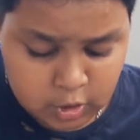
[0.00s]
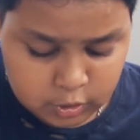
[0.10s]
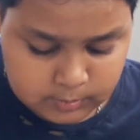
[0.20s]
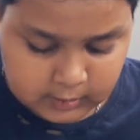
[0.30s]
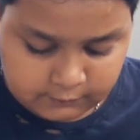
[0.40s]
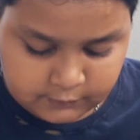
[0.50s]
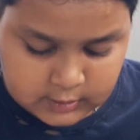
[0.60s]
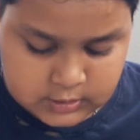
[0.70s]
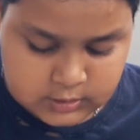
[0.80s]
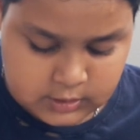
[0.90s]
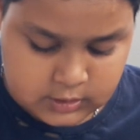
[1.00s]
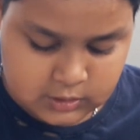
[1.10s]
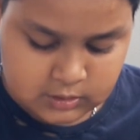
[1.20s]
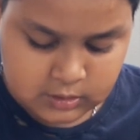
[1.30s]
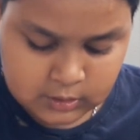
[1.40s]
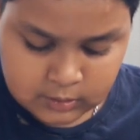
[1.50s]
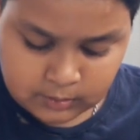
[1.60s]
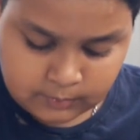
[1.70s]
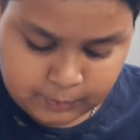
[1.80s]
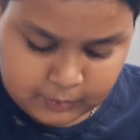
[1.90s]
to be the first
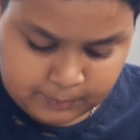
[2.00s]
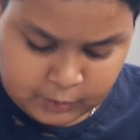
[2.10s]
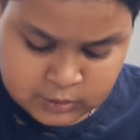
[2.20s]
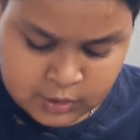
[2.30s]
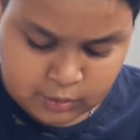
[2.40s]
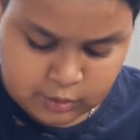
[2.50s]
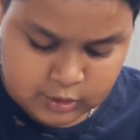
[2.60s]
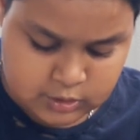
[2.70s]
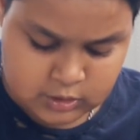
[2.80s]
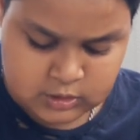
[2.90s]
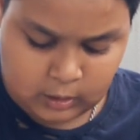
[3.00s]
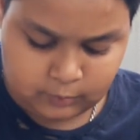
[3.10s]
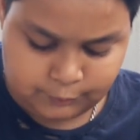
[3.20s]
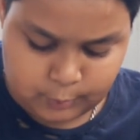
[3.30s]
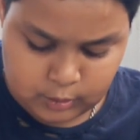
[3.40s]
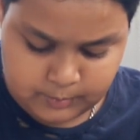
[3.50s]
person to reach the South Pole.